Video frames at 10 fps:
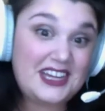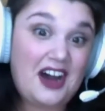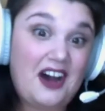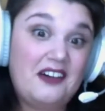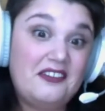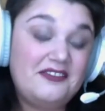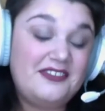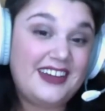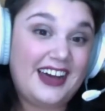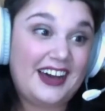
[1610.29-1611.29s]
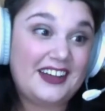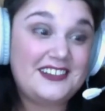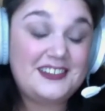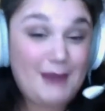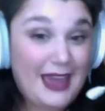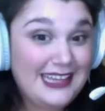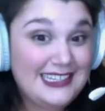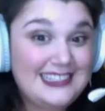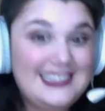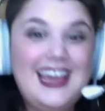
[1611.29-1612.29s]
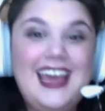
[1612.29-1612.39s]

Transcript: of space